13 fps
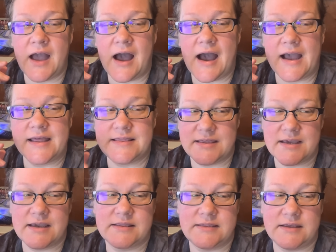I
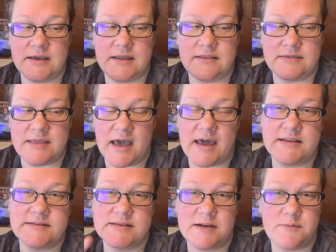think that that
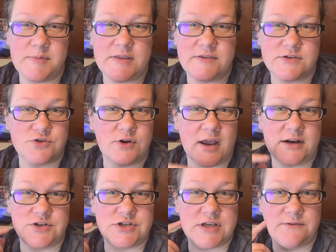is going to be the
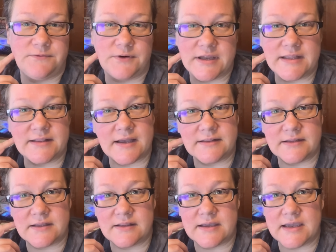strategy for Eli
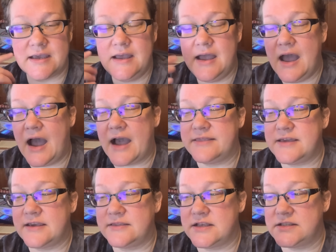Lilly. I
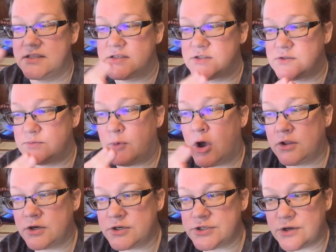think that the
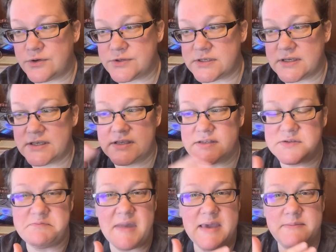smaller
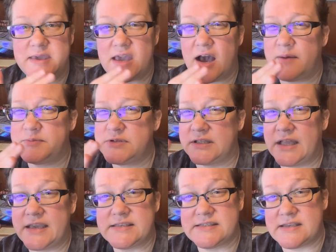doses, maybe up to
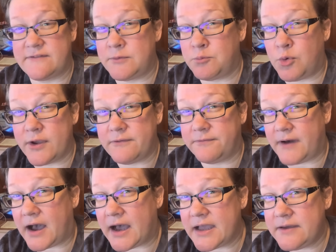like
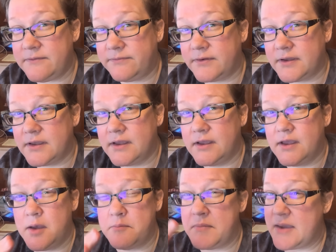7.5,
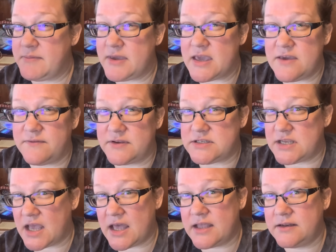maybe even
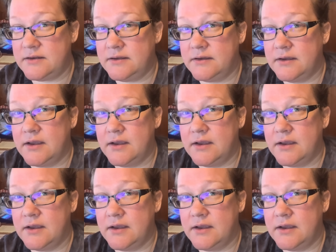10,